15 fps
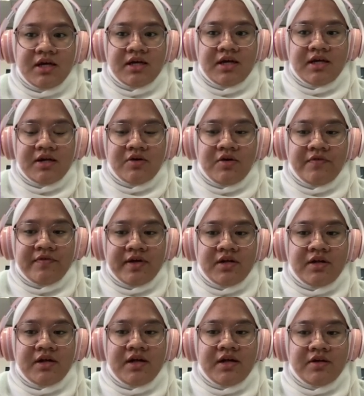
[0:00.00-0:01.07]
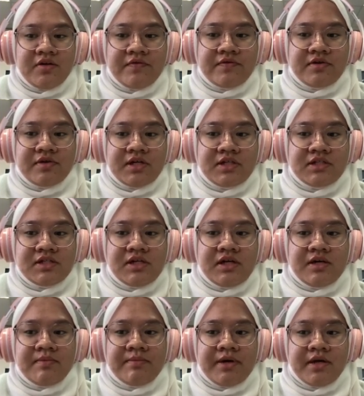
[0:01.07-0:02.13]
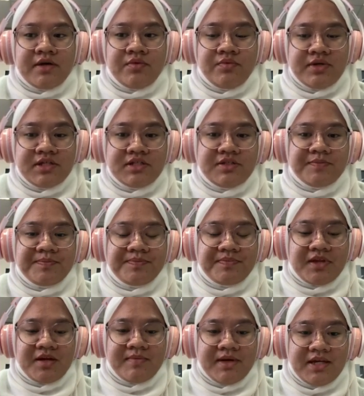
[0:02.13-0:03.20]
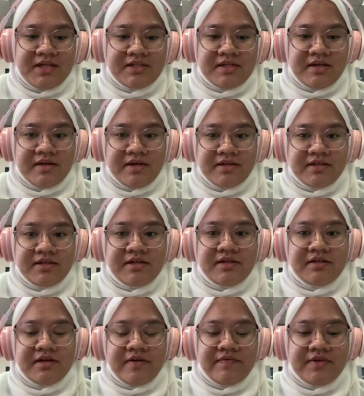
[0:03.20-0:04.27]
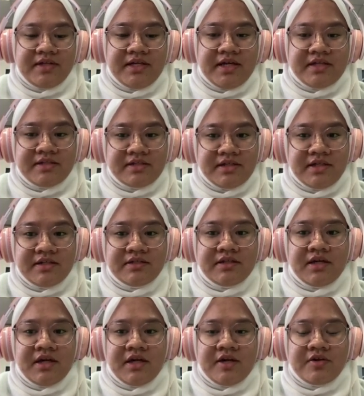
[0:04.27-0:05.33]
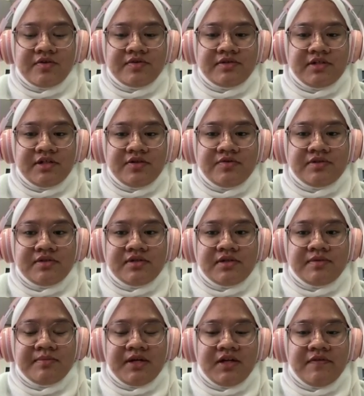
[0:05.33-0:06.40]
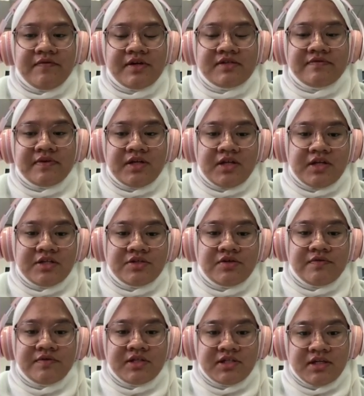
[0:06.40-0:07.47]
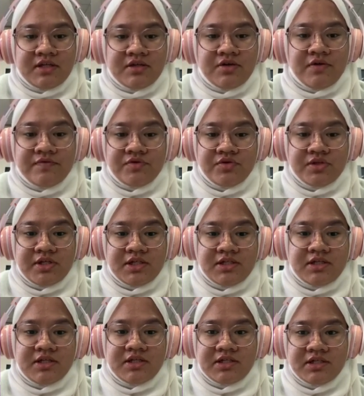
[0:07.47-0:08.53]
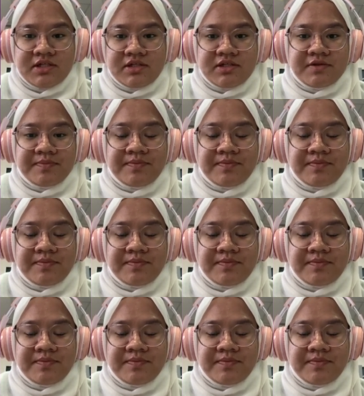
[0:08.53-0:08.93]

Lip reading: and of an act of aggression which, by its character, gravity and scale, constitutes a manifest violation of the Charter of the United Nations.